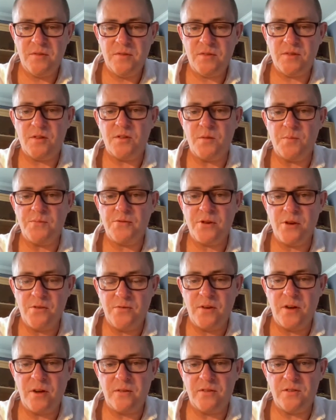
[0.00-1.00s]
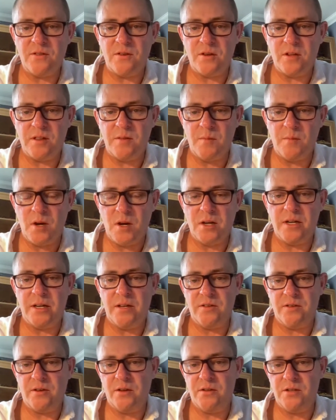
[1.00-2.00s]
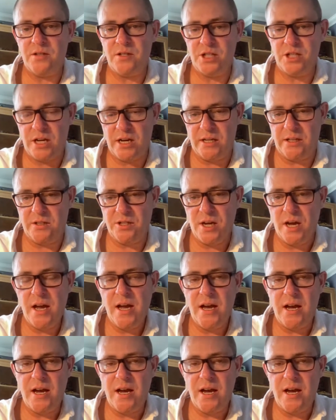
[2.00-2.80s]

So the profile of stock in the market is going to change.